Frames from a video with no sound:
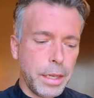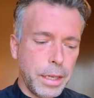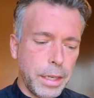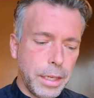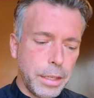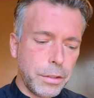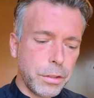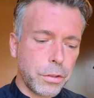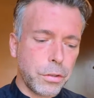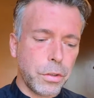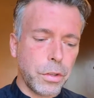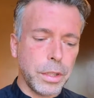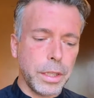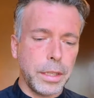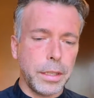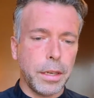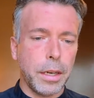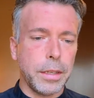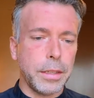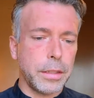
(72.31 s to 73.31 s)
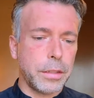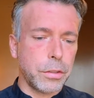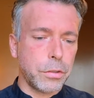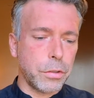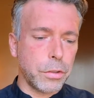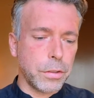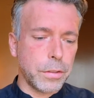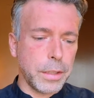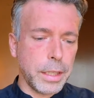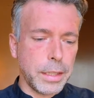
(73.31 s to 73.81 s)
integral and
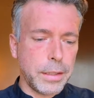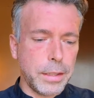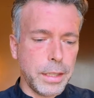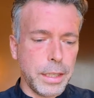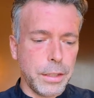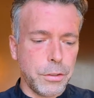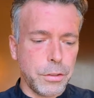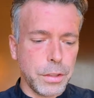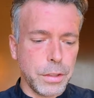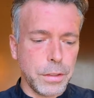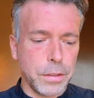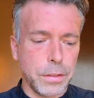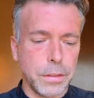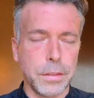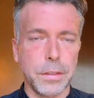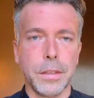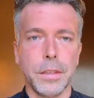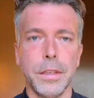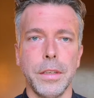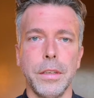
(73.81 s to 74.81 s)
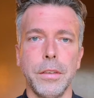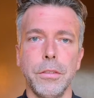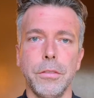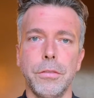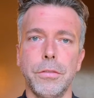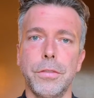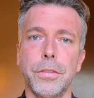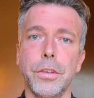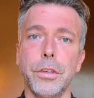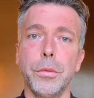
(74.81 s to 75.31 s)
non-integral citations,
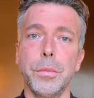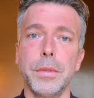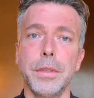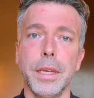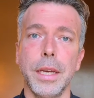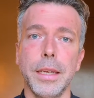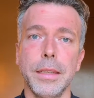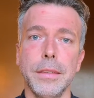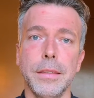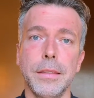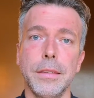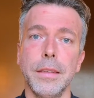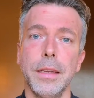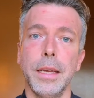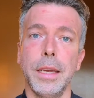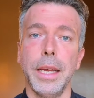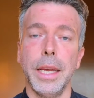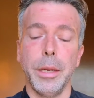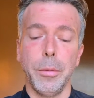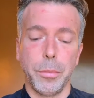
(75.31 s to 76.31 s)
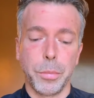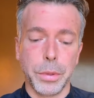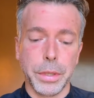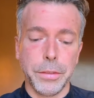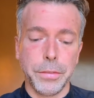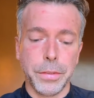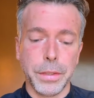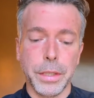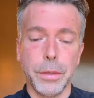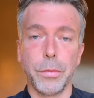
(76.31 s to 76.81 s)
verb tense, and
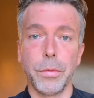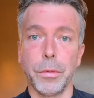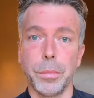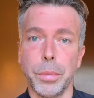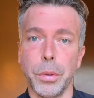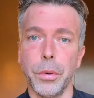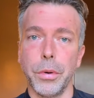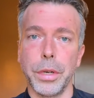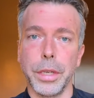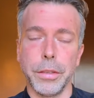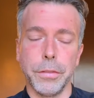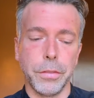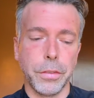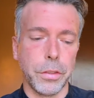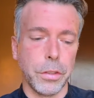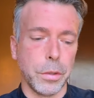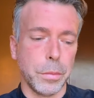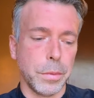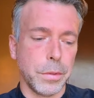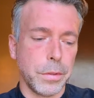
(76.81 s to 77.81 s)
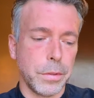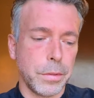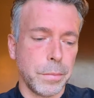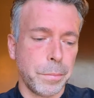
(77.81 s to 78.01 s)
briefly reporting verbs.